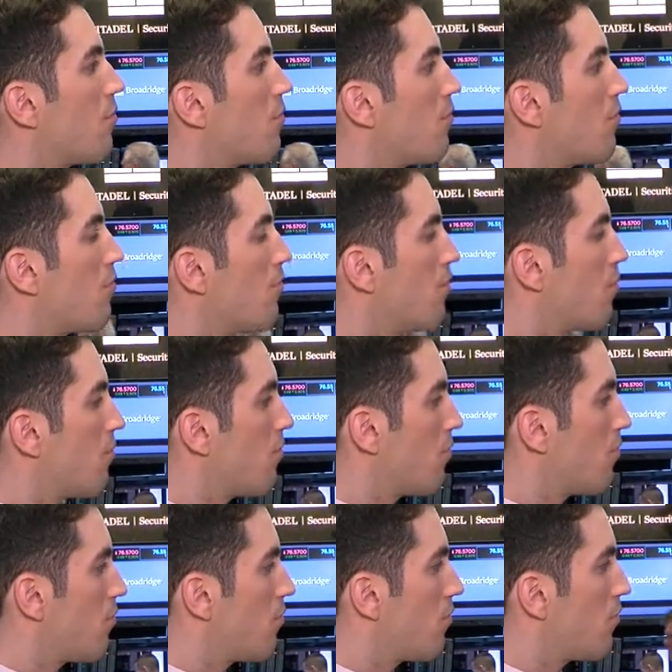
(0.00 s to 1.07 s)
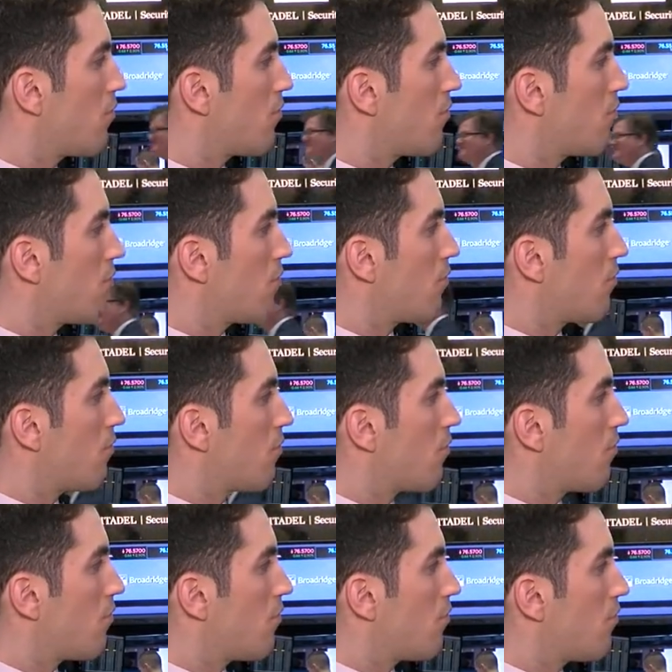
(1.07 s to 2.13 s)

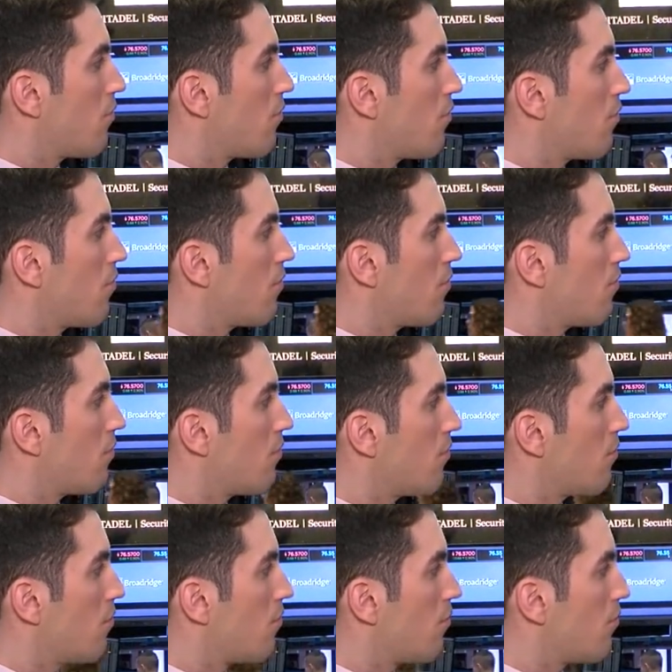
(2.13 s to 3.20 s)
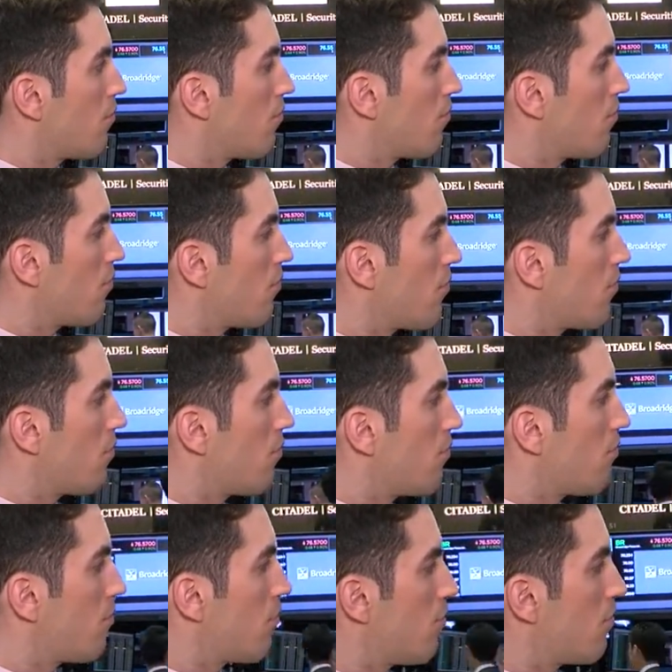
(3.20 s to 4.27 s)

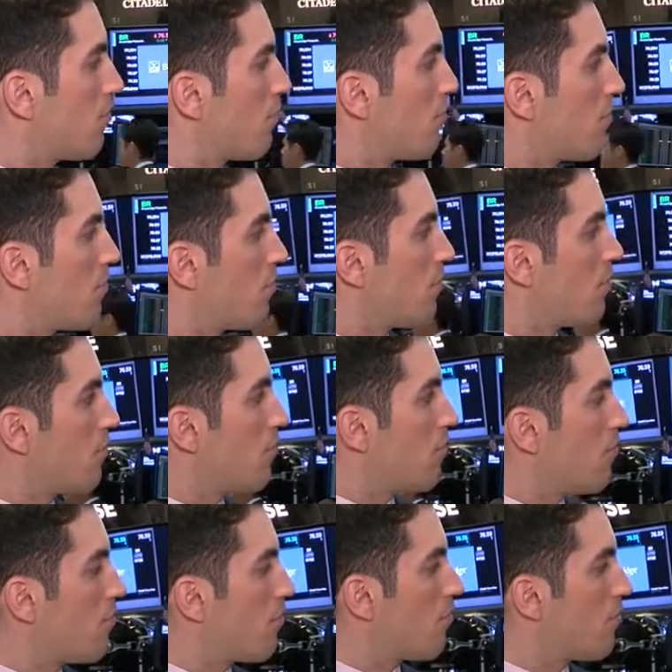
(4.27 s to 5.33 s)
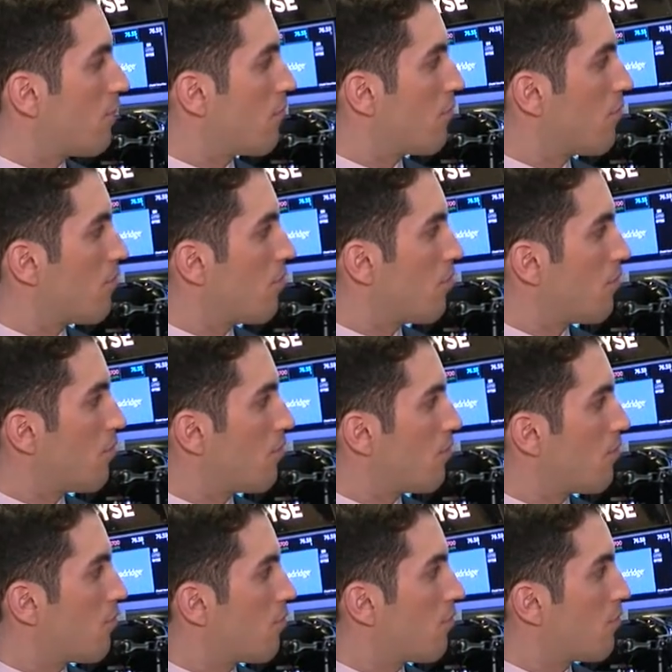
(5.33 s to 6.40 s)

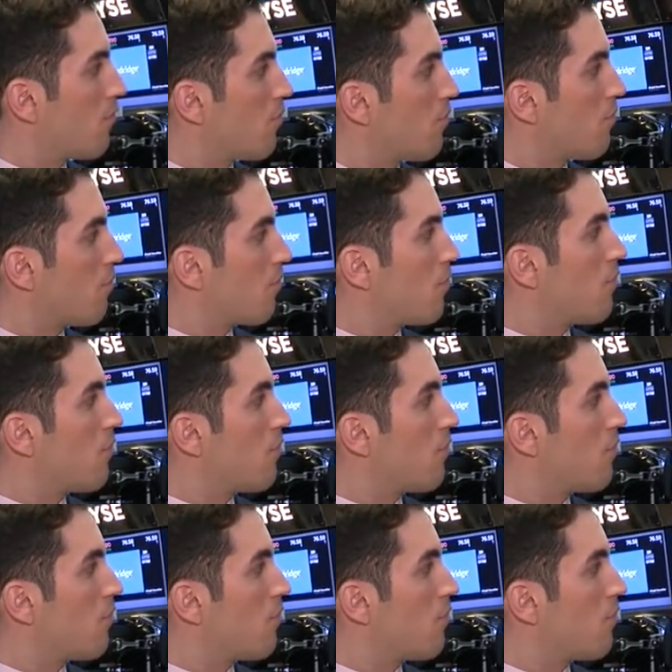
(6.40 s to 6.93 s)
No words are spoken by the person on screen.